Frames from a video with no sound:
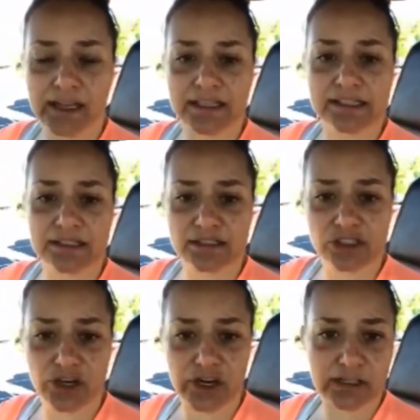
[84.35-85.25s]
his
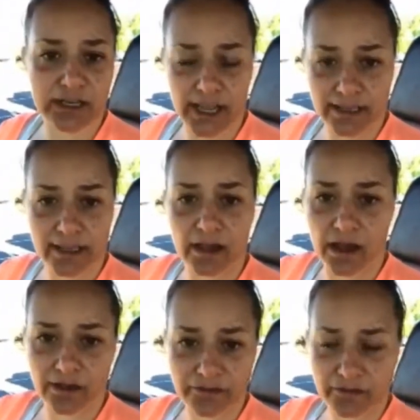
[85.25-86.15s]
shirt hanging
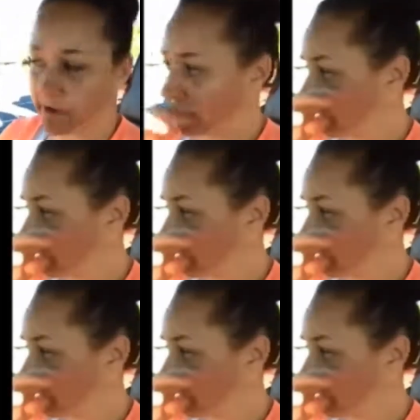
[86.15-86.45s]
off